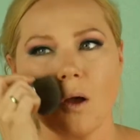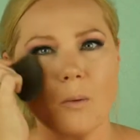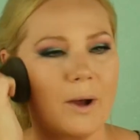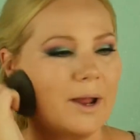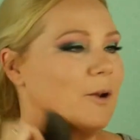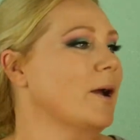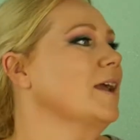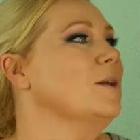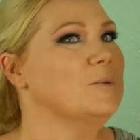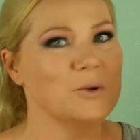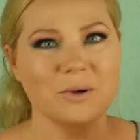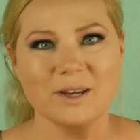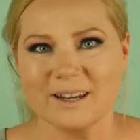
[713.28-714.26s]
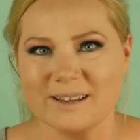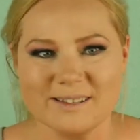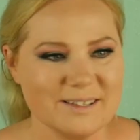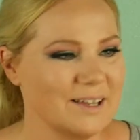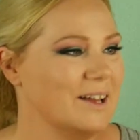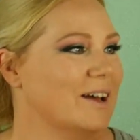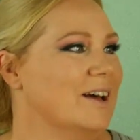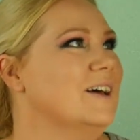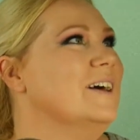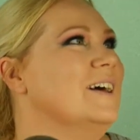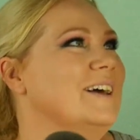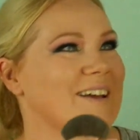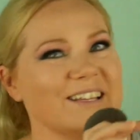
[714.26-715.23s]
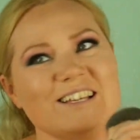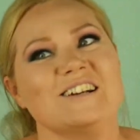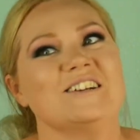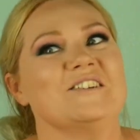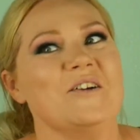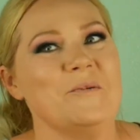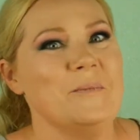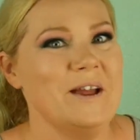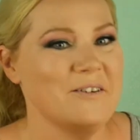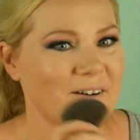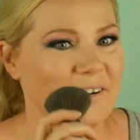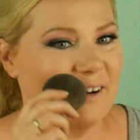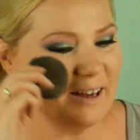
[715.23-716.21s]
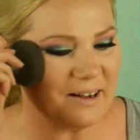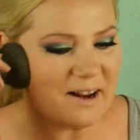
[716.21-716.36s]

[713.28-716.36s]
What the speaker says: Why do I keep doing this? There's no mirror in